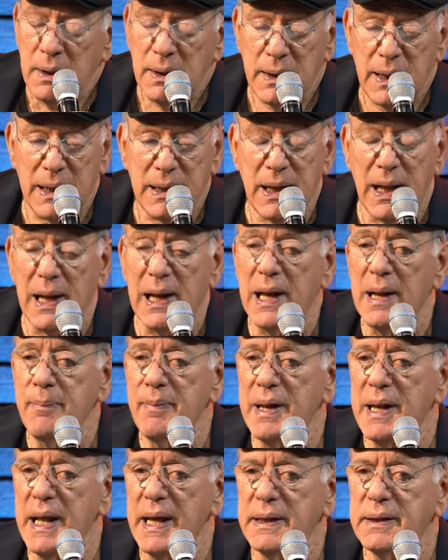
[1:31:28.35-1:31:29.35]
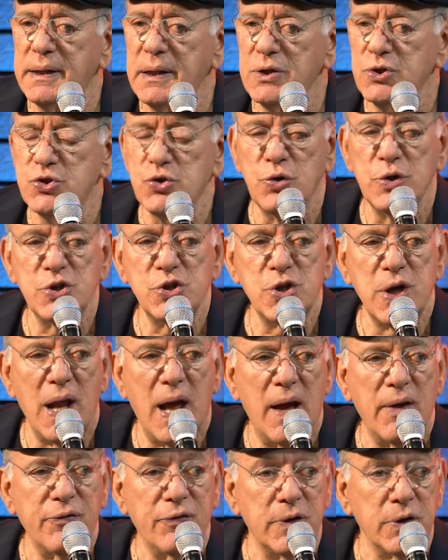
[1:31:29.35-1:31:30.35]
and eliminating Jewish
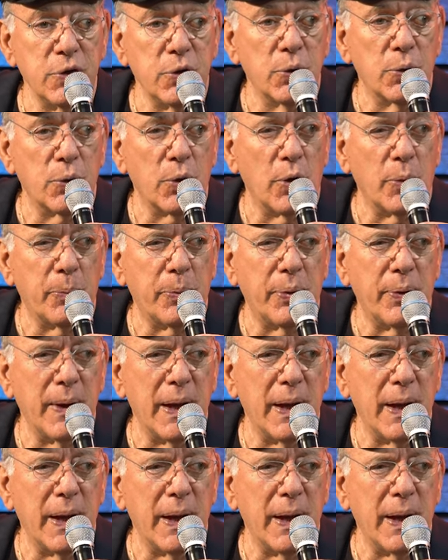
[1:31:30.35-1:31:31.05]
life in Europe.